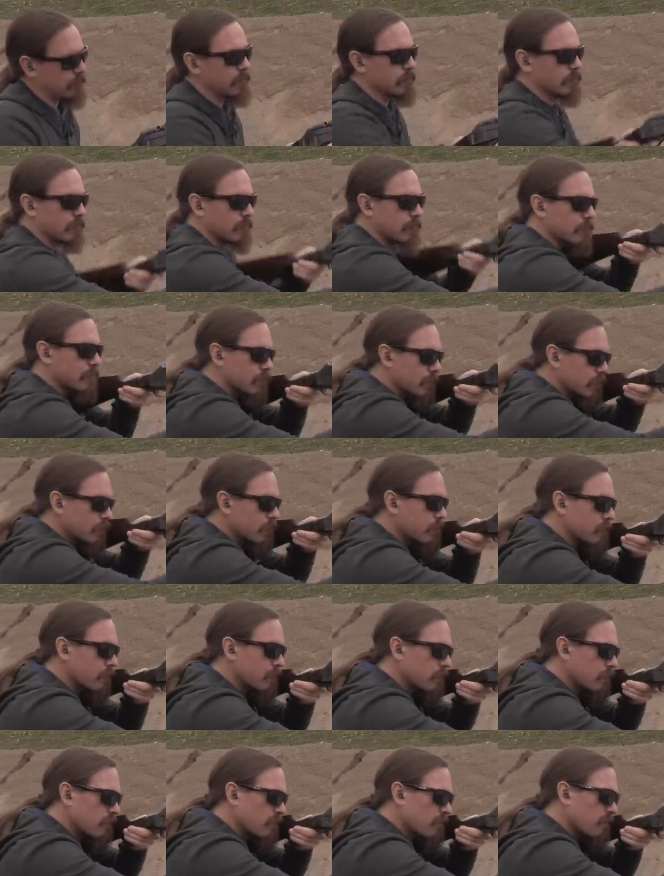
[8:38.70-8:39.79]

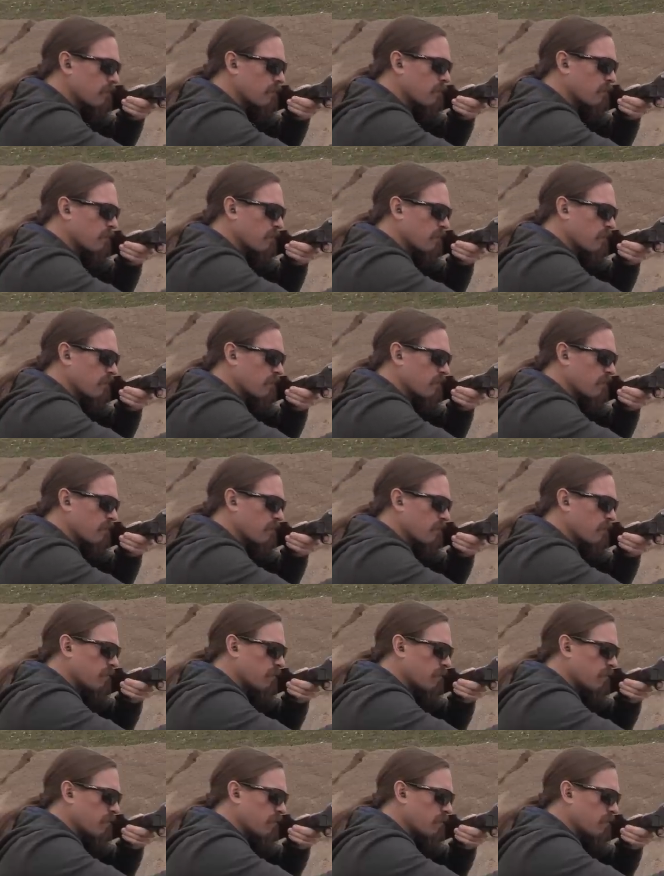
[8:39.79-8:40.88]

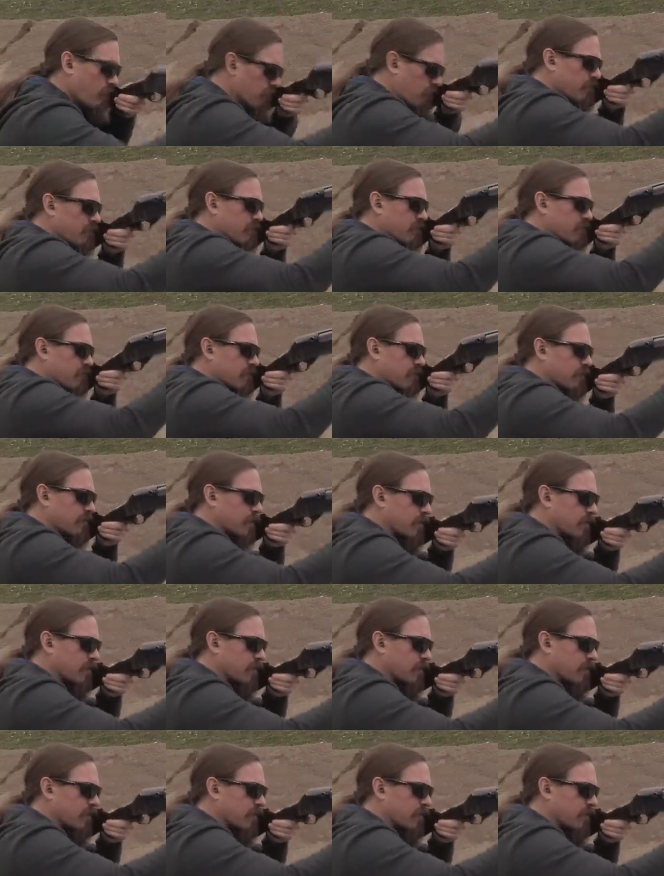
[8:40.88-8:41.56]
(silence)